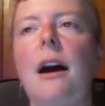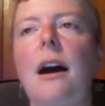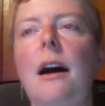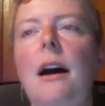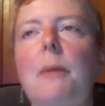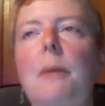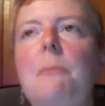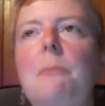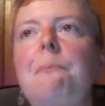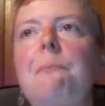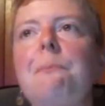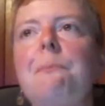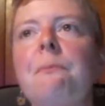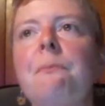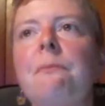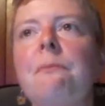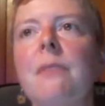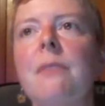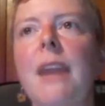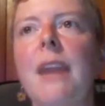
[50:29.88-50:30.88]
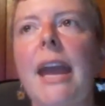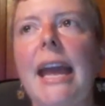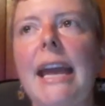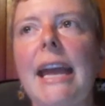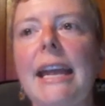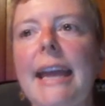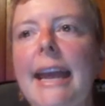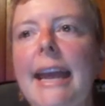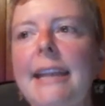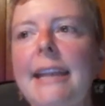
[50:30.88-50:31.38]
Um,
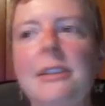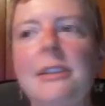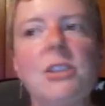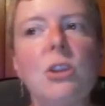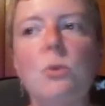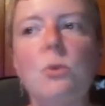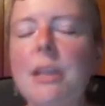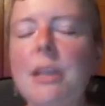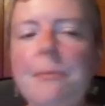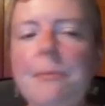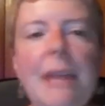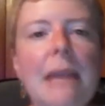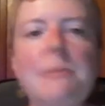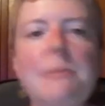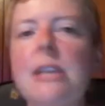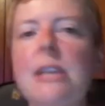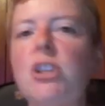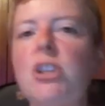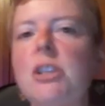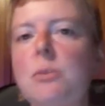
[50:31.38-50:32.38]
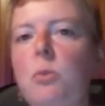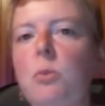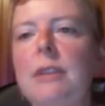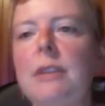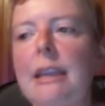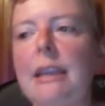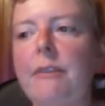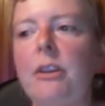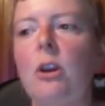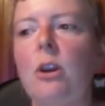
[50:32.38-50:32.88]
and so sometimes they just will
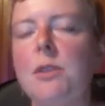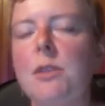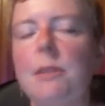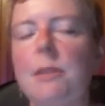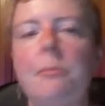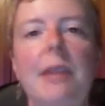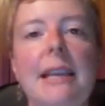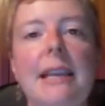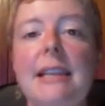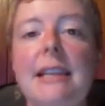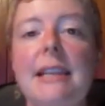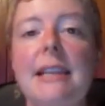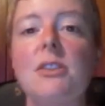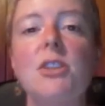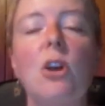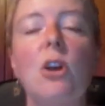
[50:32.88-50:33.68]
leave and go someplace else.